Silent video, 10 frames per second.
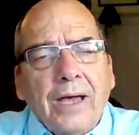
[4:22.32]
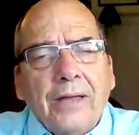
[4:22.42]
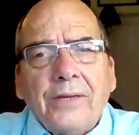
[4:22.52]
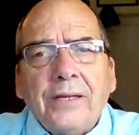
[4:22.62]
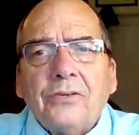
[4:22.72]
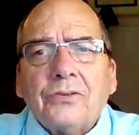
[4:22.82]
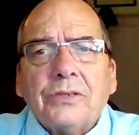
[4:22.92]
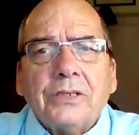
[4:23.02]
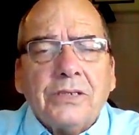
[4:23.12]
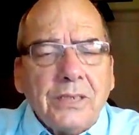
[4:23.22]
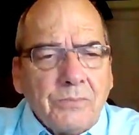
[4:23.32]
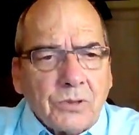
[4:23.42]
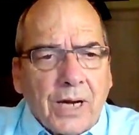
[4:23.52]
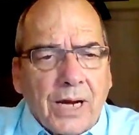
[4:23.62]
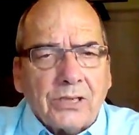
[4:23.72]
And then there's the deep
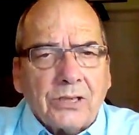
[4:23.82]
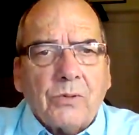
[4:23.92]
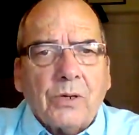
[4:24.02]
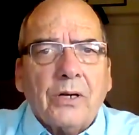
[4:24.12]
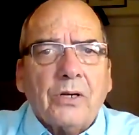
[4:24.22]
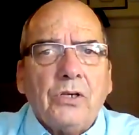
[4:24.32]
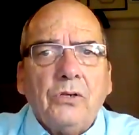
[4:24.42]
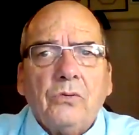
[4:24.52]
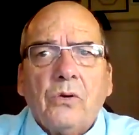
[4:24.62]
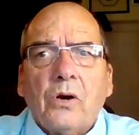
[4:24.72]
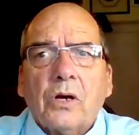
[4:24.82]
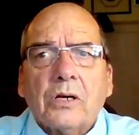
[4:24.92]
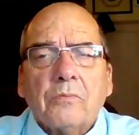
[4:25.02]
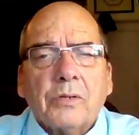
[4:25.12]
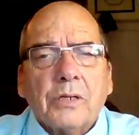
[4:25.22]
trance, where you
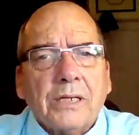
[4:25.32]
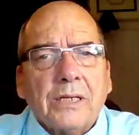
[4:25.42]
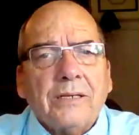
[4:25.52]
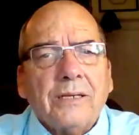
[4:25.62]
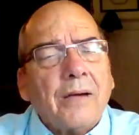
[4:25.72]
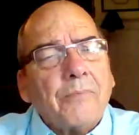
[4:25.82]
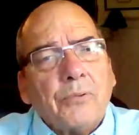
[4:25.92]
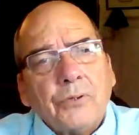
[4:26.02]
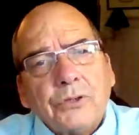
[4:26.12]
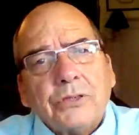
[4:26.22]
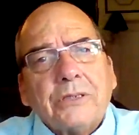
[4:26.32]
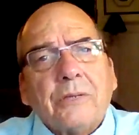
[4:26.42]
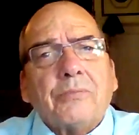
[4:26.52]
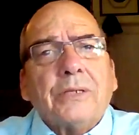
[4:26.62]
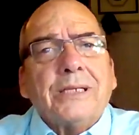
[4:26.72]
are completely not pushed
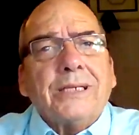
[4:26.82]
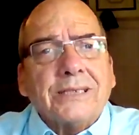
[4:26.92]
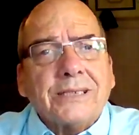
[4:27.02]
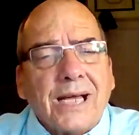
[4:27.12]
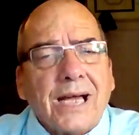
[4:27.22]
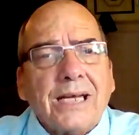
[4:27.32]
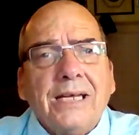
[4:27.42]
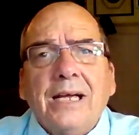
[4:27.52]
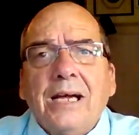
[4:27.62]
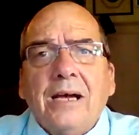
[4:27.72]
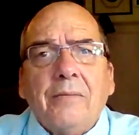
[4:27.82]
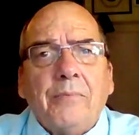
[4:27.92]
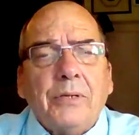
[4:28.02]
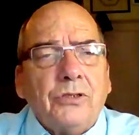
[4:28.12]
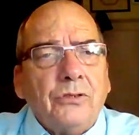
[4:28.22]
completely aside,
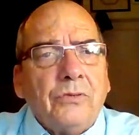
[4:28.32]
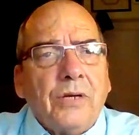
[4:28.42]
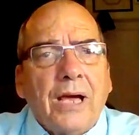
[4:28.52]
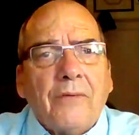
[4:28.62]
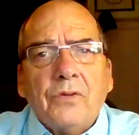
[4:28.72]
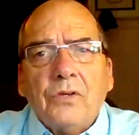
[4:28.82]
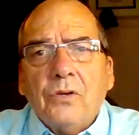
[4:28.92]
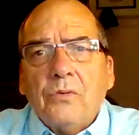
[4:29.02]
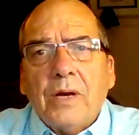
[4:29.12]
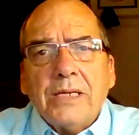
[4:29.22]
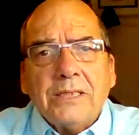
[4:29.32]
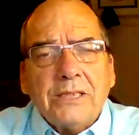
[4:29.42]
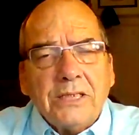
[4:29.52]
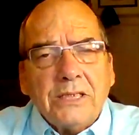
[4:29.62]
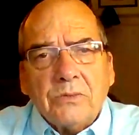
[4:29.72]
but you have no
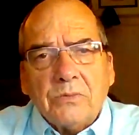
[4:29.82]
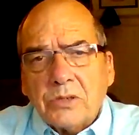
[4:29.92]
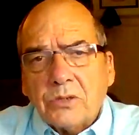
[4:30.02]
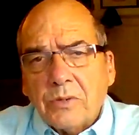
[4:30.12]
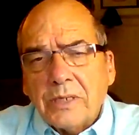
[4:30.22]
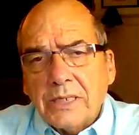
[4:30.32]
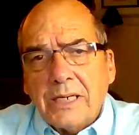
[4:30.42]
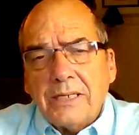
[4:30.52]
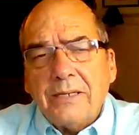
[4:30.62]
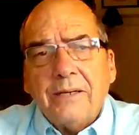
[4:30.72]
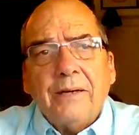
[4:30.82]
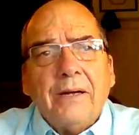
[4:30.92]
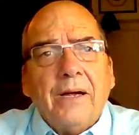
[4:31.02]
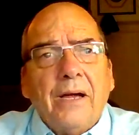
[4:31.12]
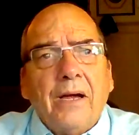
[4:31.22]
idea what's going on.
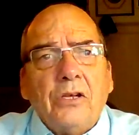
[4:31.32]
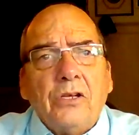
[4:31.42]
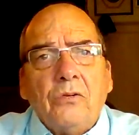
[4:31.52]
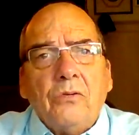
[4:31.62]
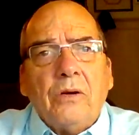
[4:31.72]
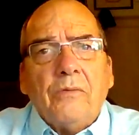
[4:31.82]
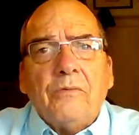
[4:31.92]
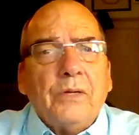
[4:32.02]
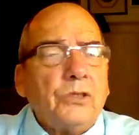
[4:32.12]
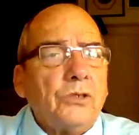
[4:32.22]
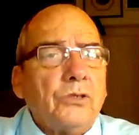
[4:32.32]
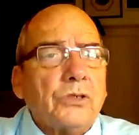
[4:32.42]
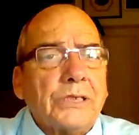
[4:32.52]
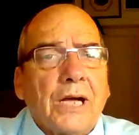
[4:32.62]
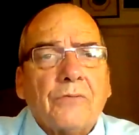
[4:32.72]
You envision
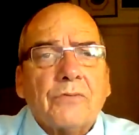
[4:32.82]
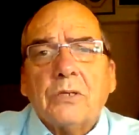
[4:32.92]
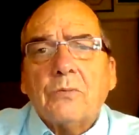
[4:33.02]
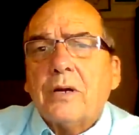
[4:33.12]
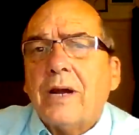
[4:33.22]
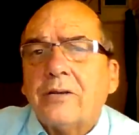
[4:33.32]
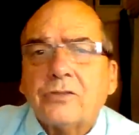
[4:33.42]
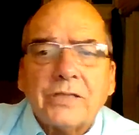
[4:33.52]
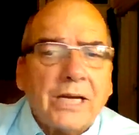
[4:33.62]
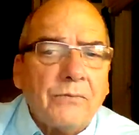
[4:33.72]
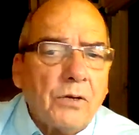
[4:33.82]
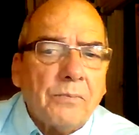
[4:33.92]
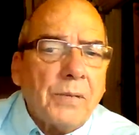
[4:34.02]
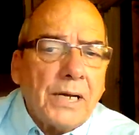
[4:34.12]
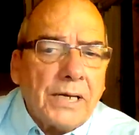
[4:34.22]
yourself somewhere outside of
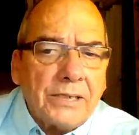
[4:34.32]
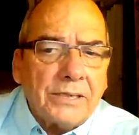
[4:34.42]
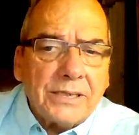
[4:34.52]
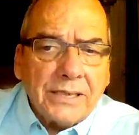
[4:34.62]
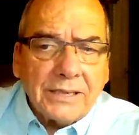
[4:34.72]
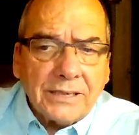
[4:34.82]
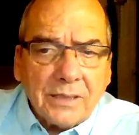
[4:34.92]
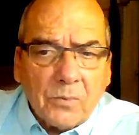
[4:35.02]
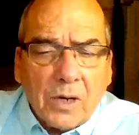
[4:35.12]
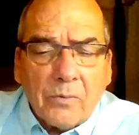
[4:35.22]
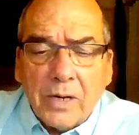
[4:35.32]
your body, sitting somewhere.